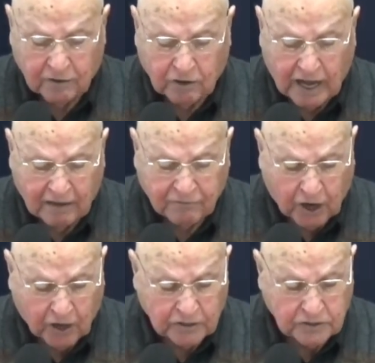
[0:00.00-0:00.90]
of
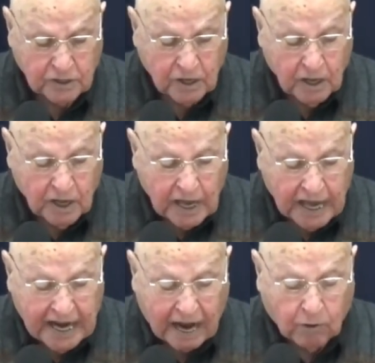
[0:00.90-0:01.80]
course.
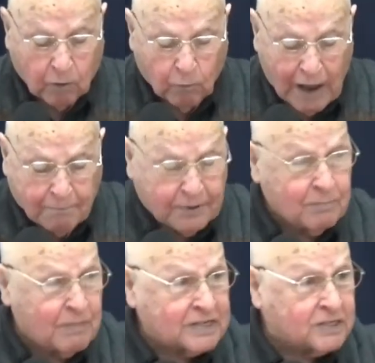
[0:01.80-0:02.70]
And our weapon
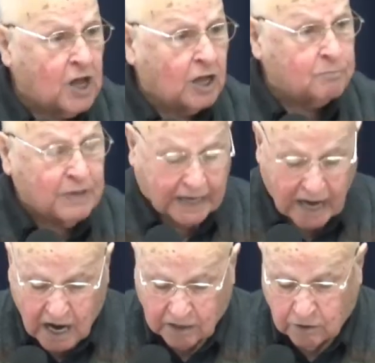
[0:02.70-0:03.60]
must not be
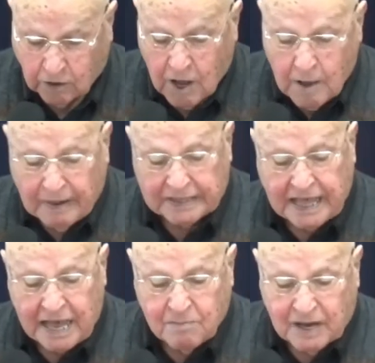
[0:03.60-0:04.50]
carnal, but
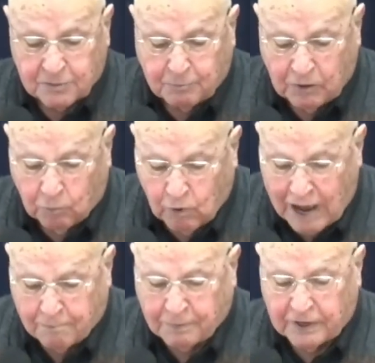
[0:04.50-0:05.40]
they must be
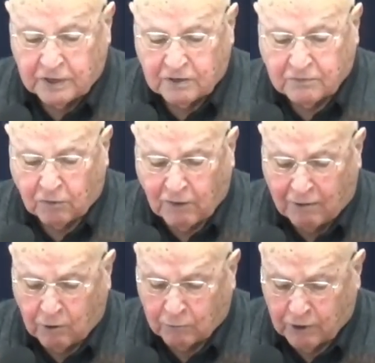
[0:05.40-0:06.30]
weapons of
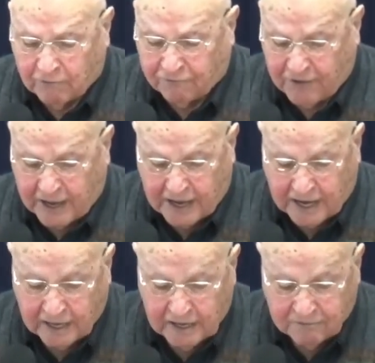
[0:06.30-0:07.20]
our
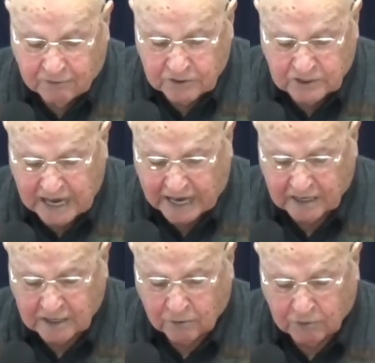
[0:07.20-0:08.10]
welfare. 2
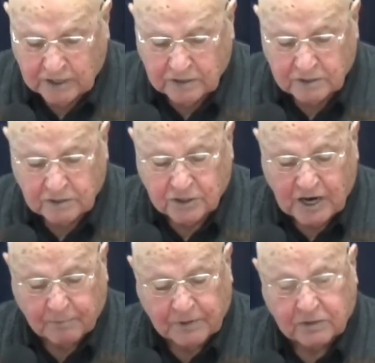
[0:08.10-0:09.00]
Corinthians
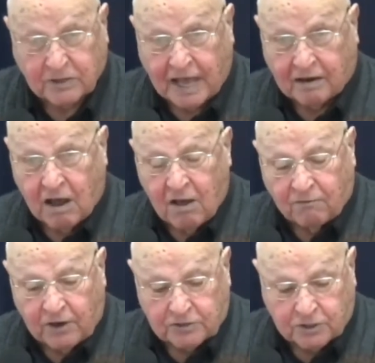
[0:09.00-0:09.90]
chapter 10,
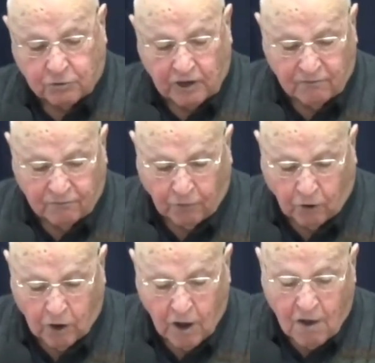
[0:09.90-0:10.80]
verse 3 and
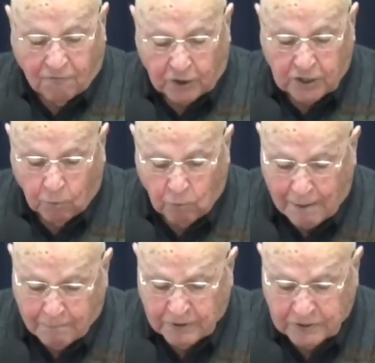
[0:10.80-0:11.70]
4. For the
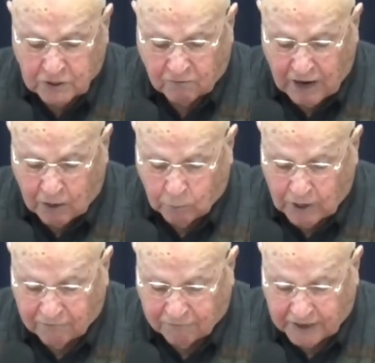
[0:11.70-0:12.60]
weapons of our
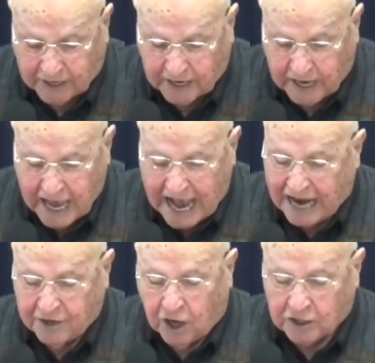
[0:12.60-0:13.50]
welfare
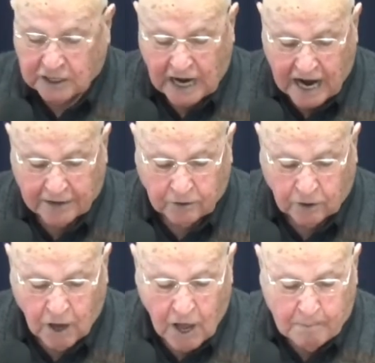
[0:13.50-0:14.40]
are not
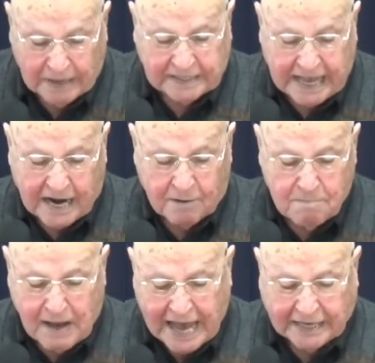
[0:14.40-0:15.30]
carnal, but they are
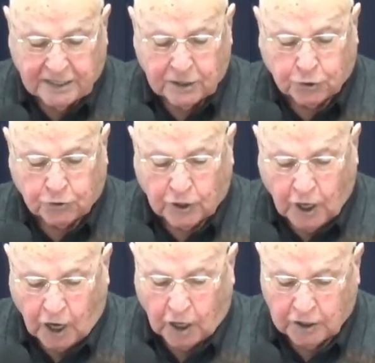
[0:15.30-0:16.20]
mighty through
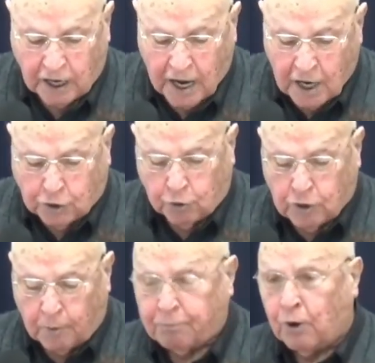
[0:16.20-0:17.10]
God, through
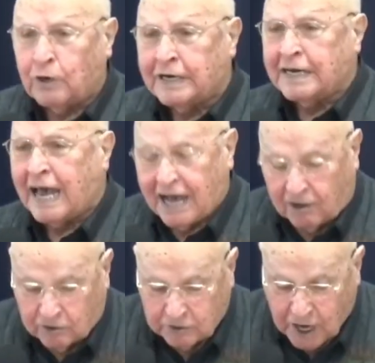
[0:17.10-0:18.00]
the pulling
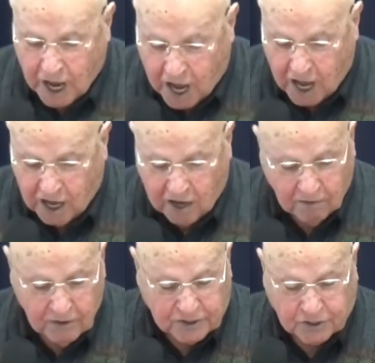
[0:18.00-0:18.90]
down
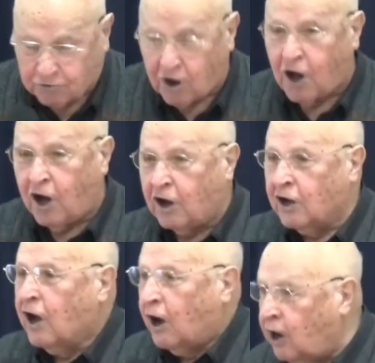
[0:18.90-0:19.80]
of
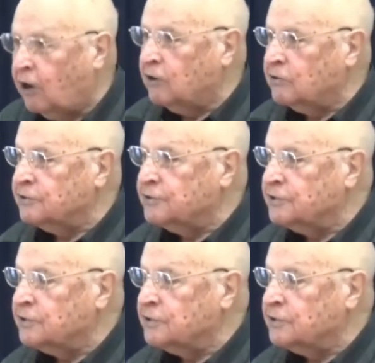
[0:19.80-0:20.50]
strongholds.